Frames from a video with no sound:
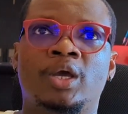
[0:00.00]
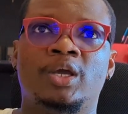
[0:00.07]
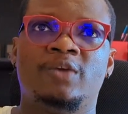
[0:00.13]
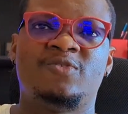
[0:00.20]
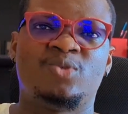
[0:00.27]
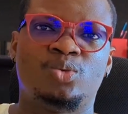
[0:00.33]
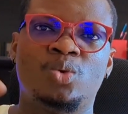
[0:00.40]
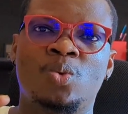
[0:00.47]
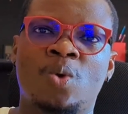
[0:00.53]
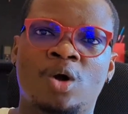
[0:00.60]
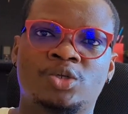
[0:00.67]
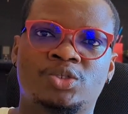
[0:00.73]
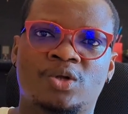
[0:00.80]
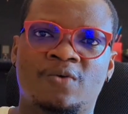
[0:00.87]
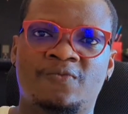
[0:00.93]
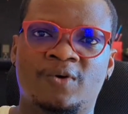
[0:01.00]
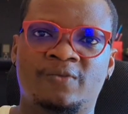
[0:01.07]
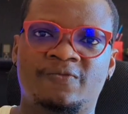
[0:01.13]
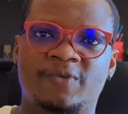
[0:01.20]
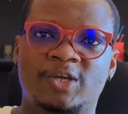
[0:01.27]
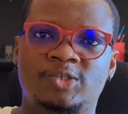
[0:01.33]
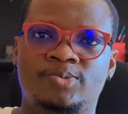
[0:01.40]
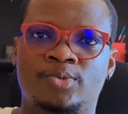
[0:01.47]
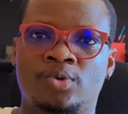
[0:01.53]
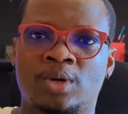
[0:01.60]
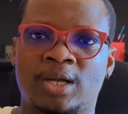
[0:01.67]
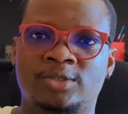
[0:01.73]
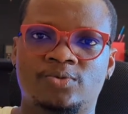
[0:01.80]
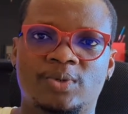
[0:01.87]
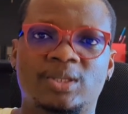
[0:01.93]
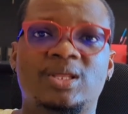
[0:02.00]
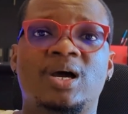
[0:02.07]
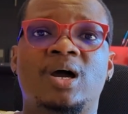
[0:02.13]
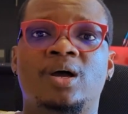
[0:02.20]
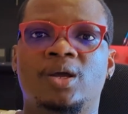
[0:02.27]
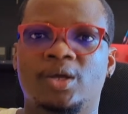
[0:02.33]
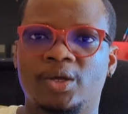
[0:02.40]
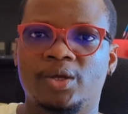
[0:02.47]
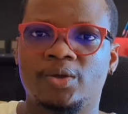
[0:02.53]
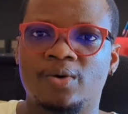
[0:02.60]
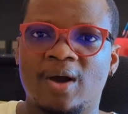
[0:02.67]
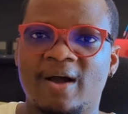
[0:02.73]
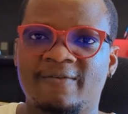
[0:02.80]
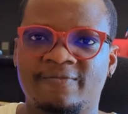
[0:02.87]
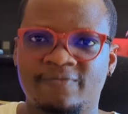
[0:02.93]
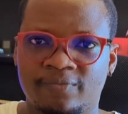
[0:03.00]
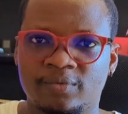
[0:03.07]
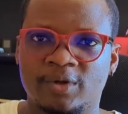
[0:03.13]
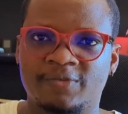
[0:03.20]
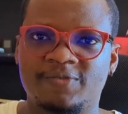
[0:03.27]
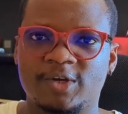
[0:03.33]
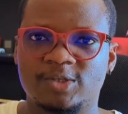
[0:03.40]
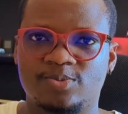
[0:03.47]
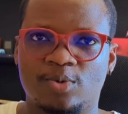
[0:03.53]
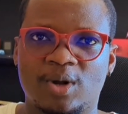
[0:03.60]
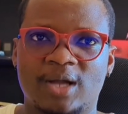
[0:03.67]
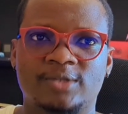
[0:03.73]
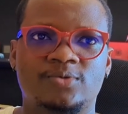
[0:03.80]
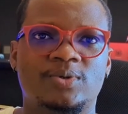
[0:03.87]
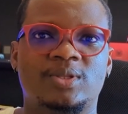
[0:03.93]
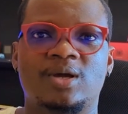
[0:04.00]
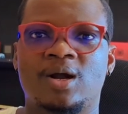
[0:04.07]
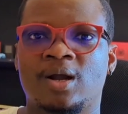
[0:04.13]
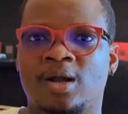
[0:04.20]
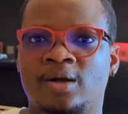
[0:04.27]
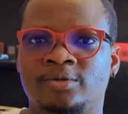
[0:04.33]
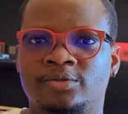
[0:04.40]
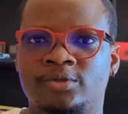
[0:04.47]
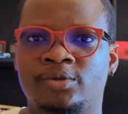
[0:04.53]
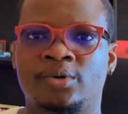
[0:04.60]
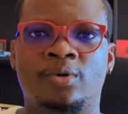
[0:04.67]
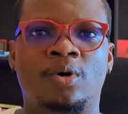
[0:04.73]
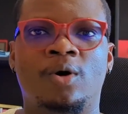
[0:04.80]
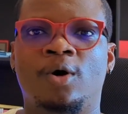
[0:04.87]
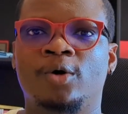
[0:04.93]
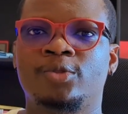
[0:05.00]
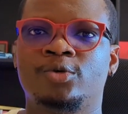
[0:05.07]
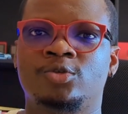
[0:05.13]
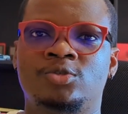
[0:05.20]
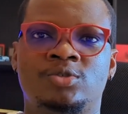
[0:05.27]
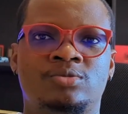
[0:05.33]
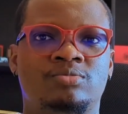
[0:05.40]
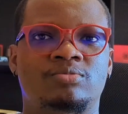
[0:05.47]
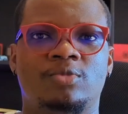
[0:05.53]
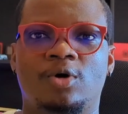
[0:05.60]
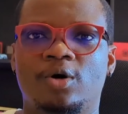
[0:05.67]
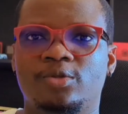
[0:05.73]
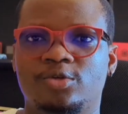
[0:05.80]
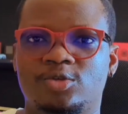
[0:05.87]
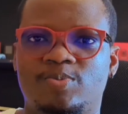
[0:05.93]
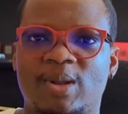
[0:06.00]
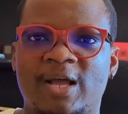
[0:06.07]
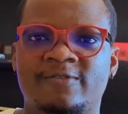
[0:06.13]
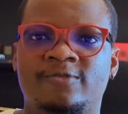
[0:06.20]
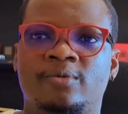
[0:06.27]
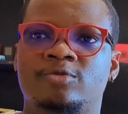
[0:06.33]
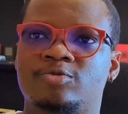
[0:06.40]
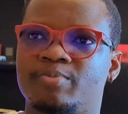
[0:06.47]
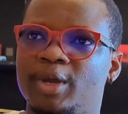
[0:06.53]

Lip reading: If you do work stuff on Facebook and Twitter, you have a Facebook and Twitter account. All those platforms.